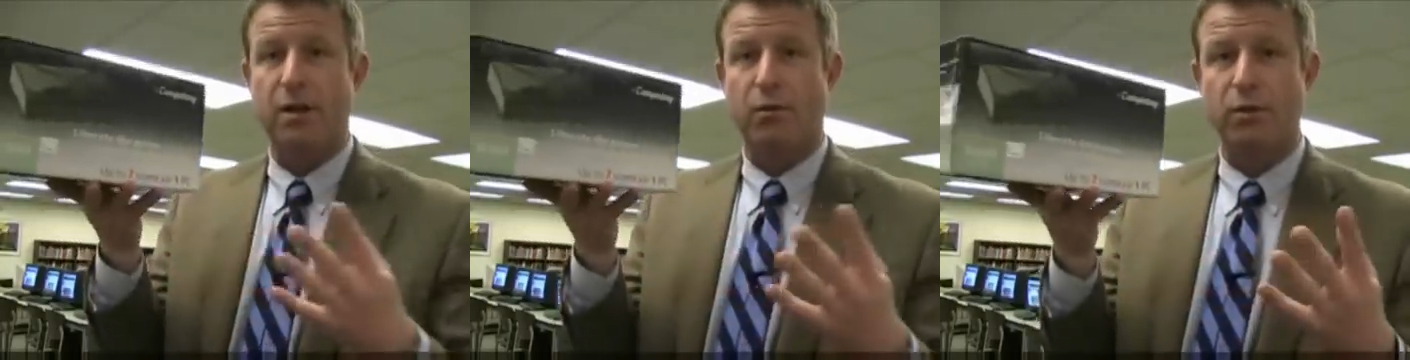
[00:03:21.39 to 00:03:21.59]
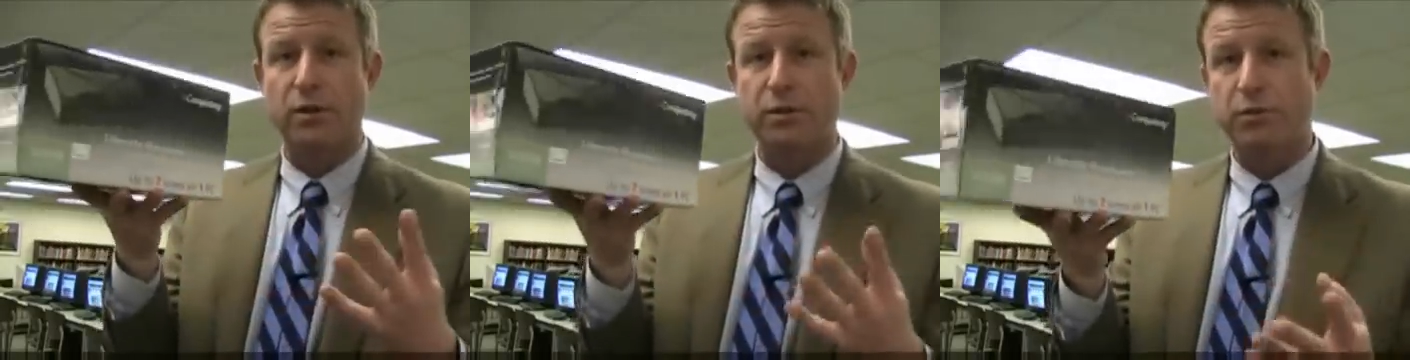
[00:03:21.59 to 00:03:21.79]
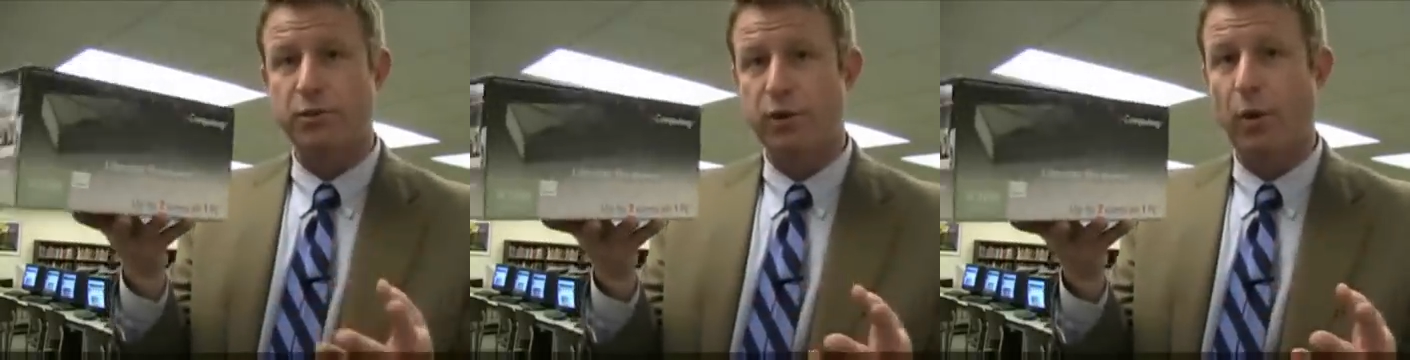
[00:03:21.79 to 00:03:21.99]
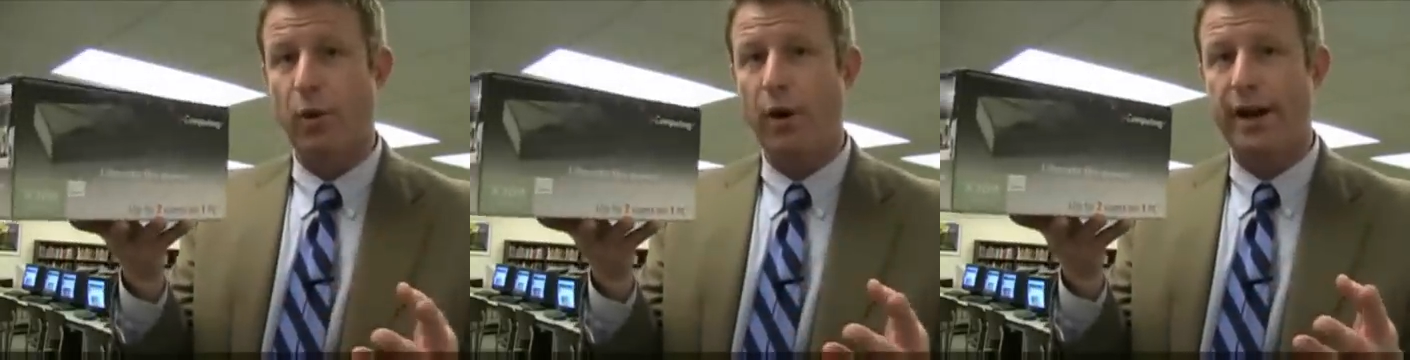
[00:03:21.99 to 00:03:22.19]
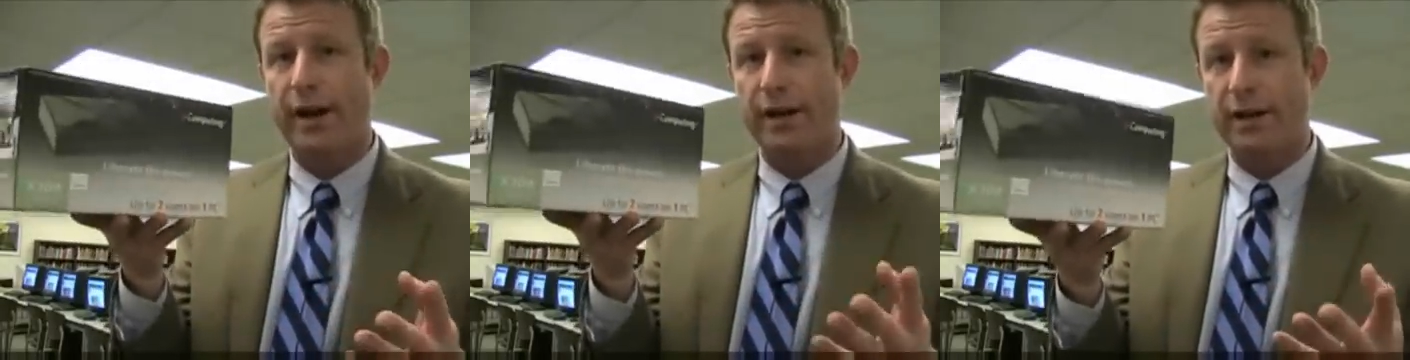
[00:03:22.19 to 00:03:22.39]
were
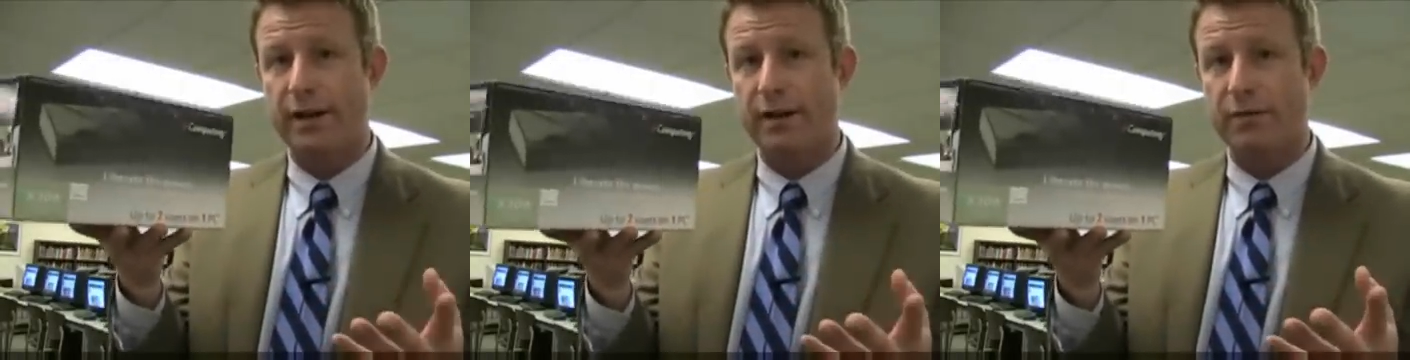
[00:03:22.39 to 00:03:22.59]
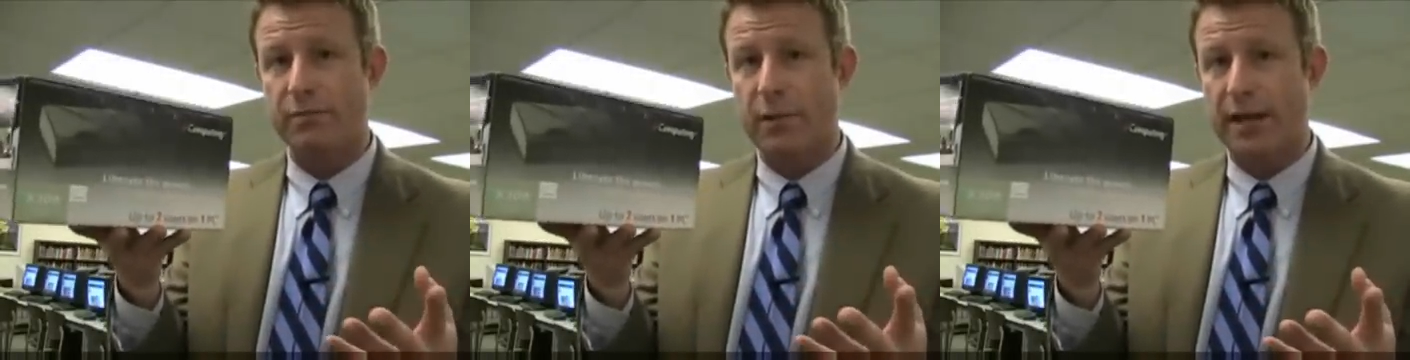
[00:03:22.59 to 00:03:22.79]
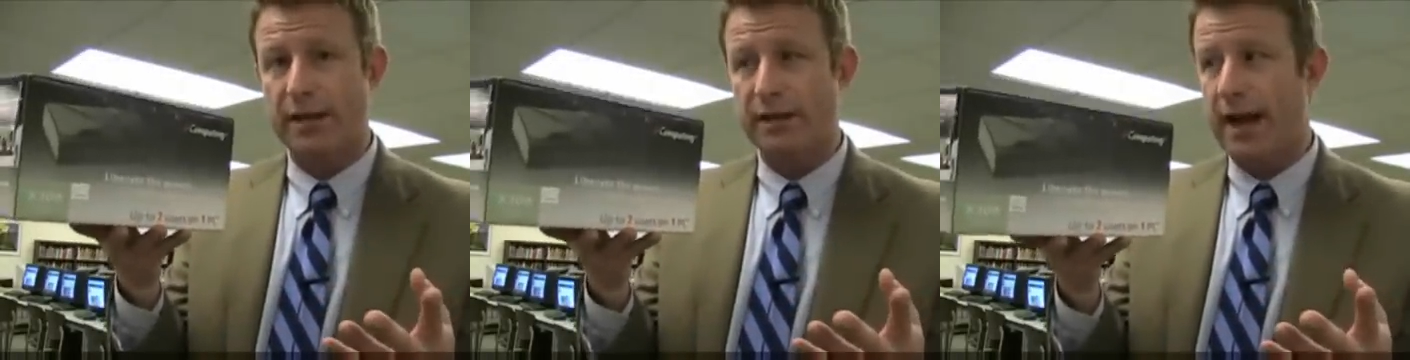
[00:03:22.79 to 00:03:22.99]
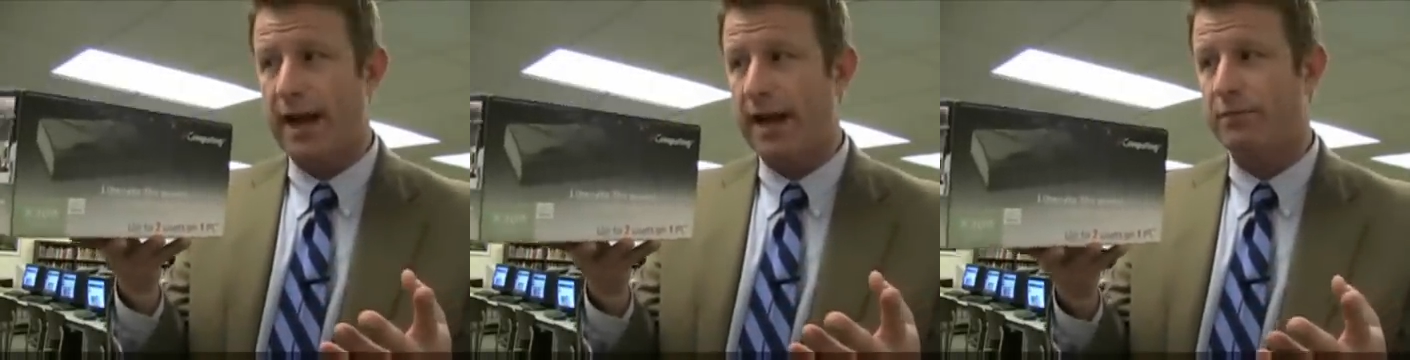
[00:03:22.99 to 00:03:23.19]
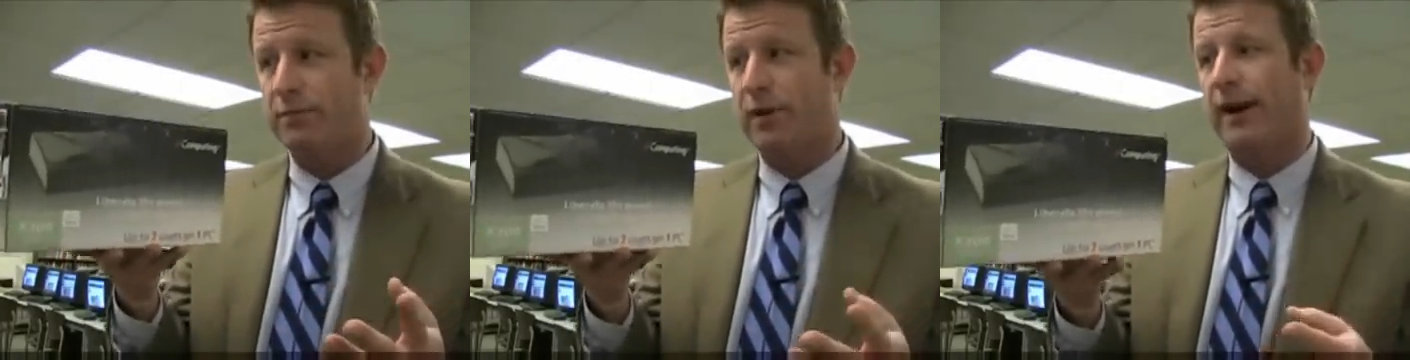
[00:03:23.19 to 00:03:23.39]
deployed here in my
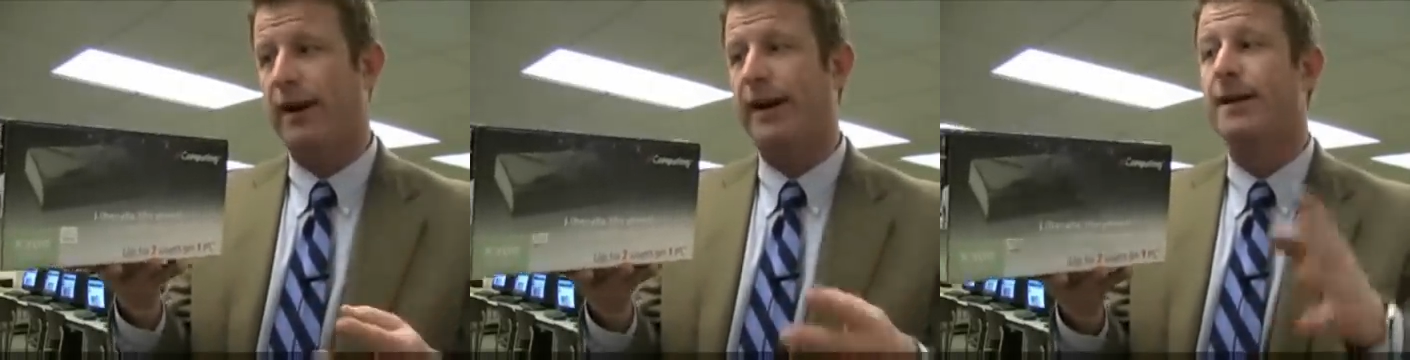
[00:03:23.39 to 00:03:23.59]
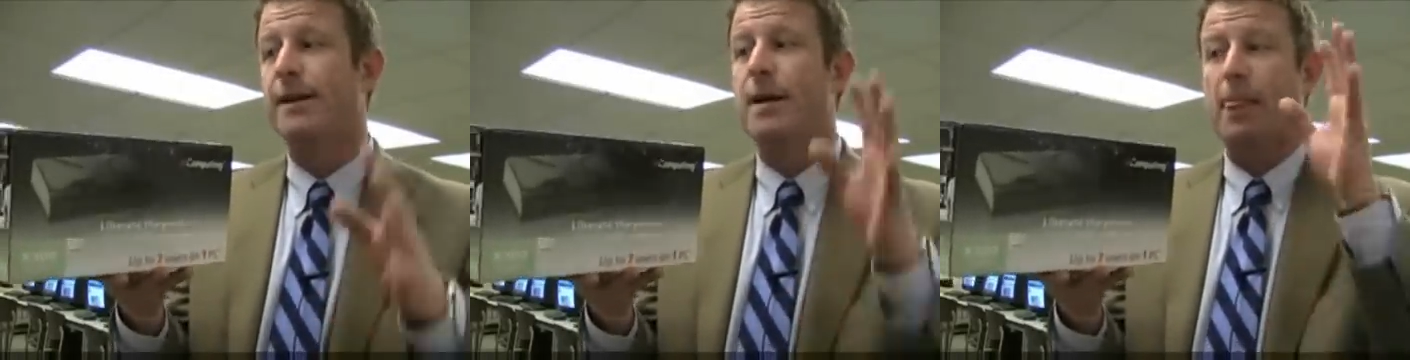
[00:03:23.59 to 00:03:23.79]
library.